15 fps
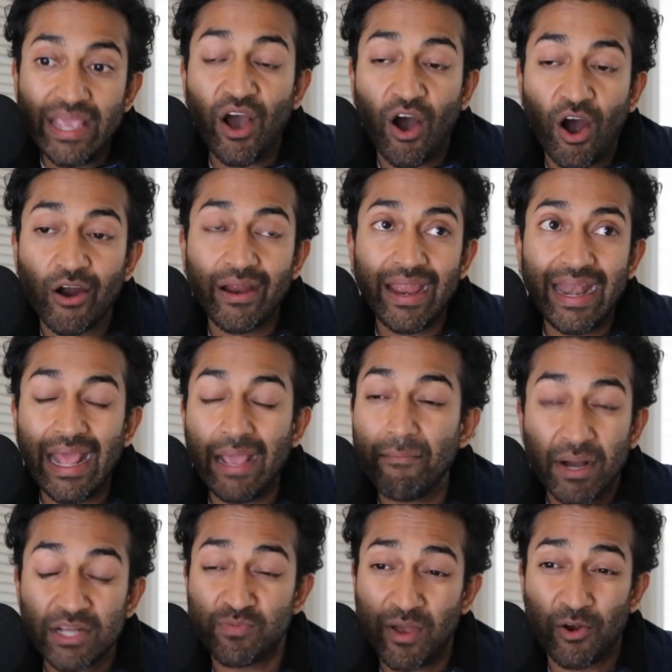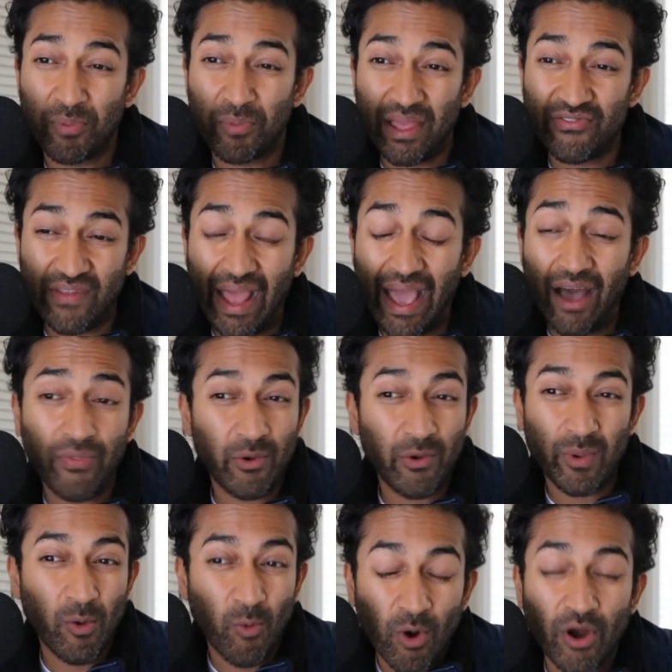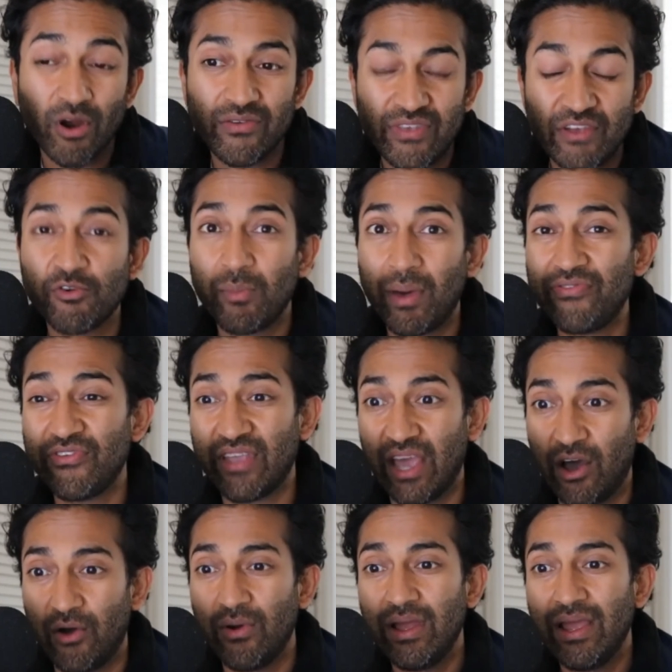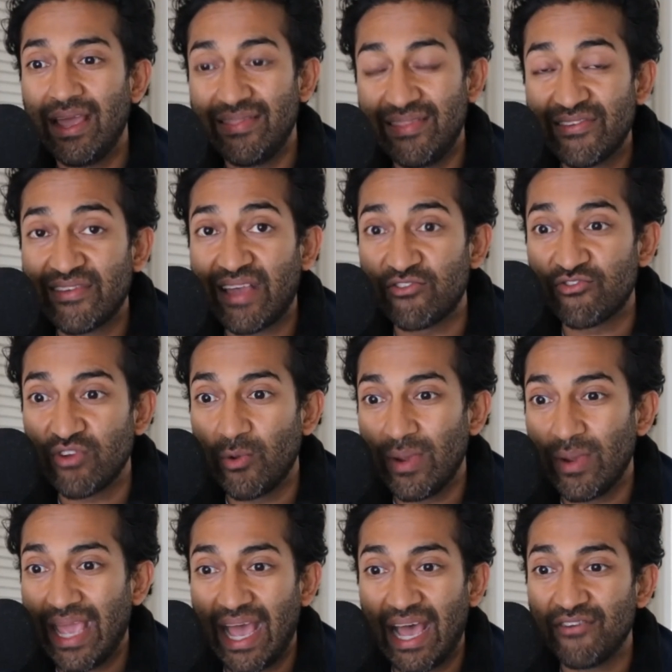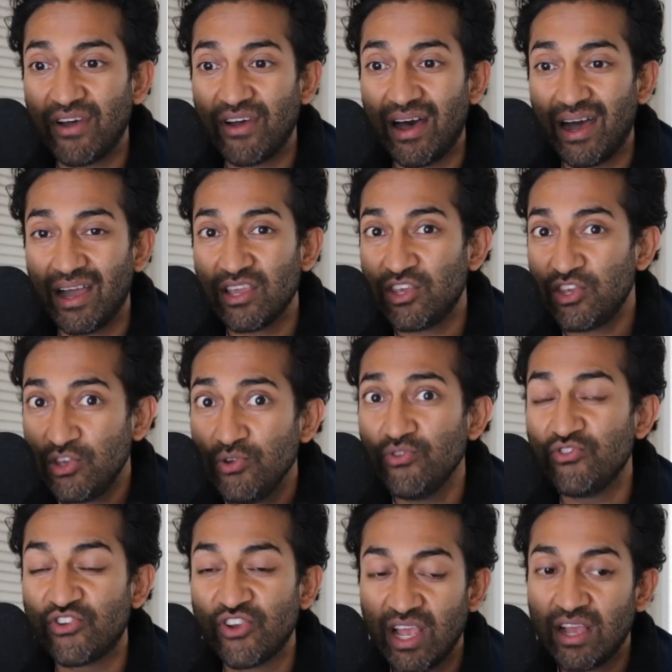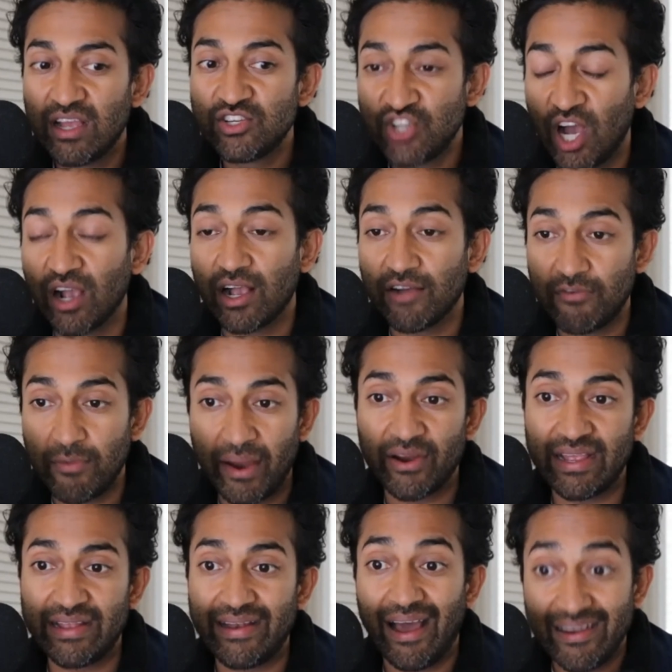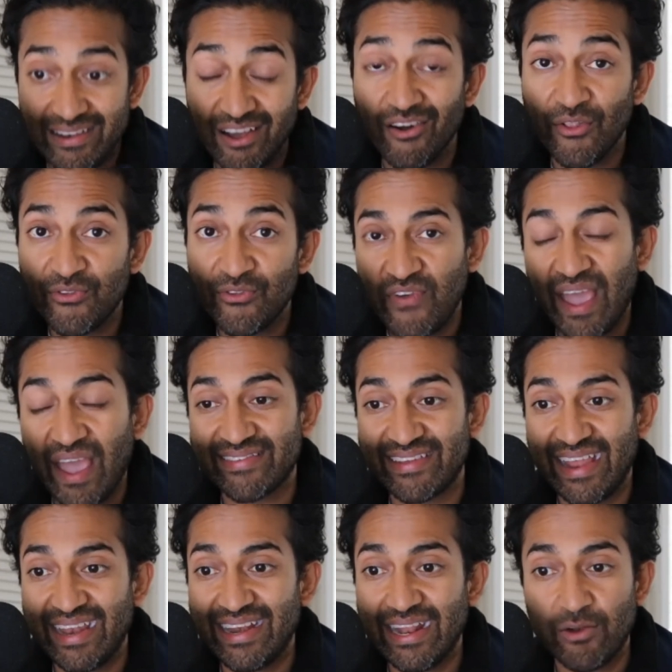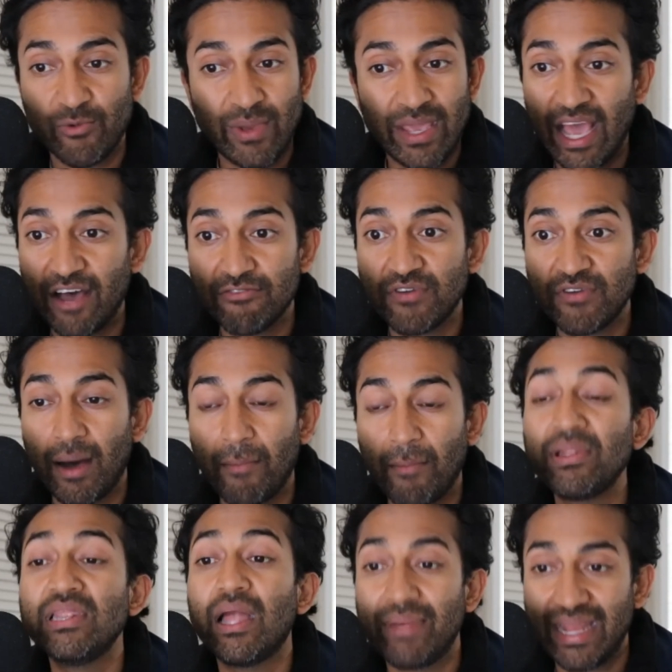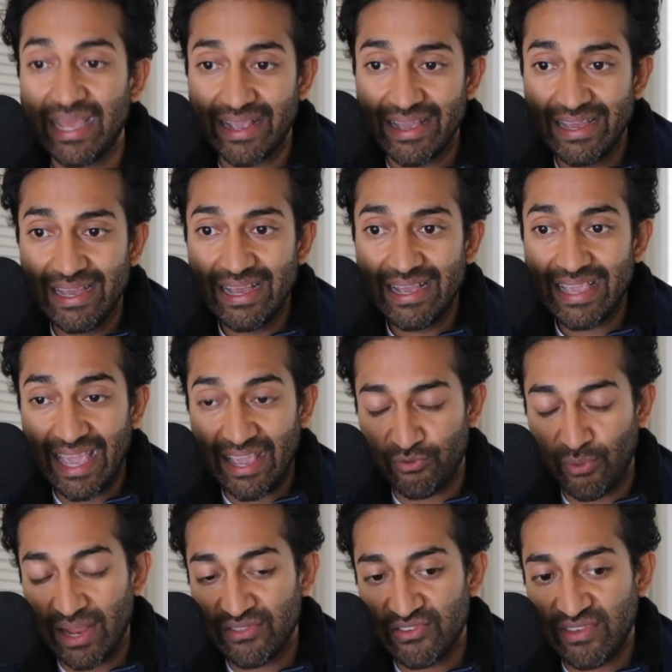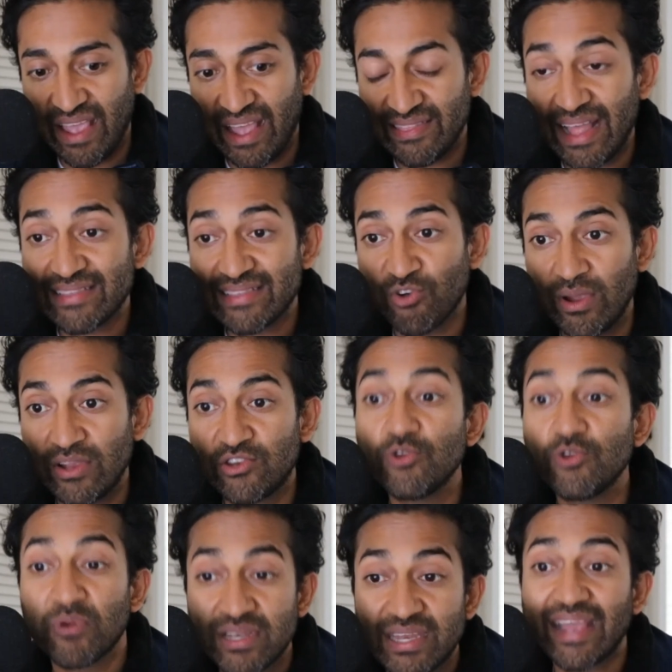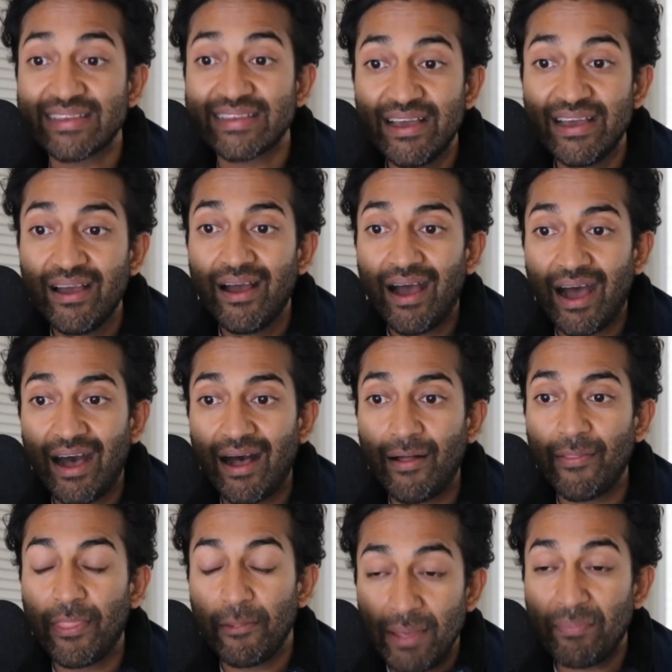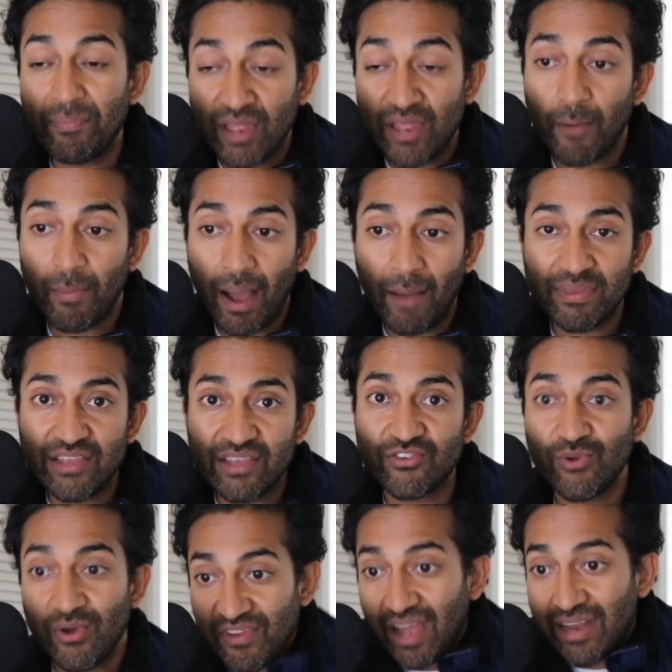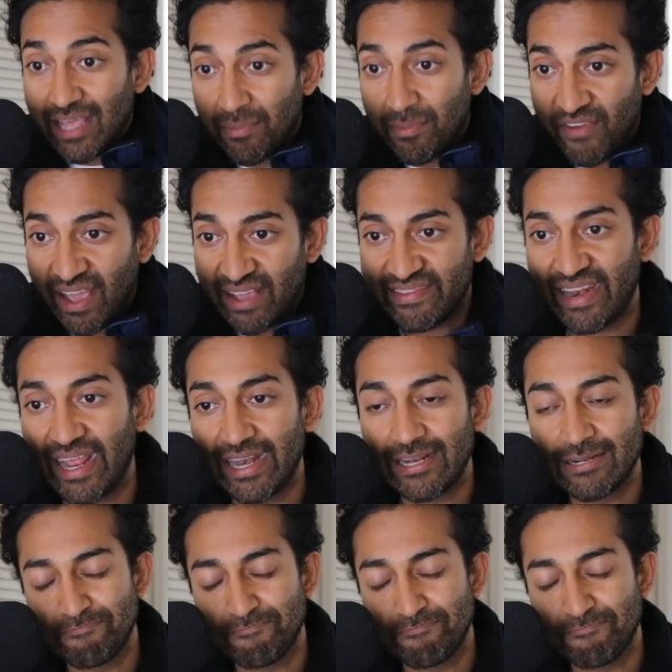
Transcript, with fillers: are in a much better place now than we were several months ago in this country. We have a huge chunk of American adults vaccinated, and we have uh, plummeting case rates. And that's going to protect uh, the people in our population who have not yet been vaccinated.